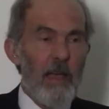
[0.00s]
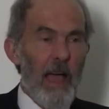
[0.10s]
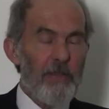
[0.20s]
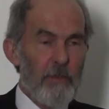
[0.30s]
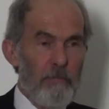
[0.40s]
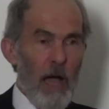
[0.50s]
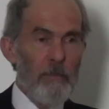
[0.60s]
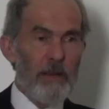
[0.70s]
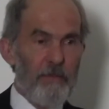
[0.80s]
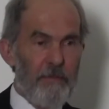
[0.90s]
at the
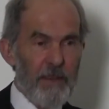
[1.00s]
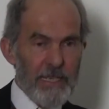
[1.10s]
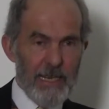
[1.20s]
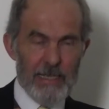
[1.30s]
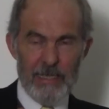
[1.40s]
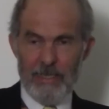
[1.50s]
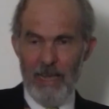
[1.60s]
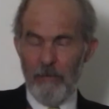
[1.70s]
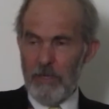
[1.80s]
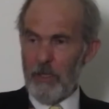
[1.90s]
moment, physics
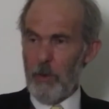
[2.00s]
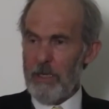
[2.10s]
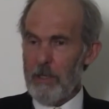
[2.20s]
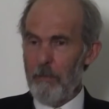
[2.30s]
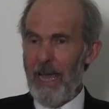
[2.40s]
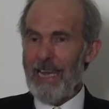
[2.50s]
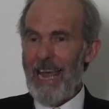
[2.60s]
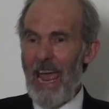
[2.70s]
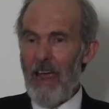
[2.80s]
attempts to explain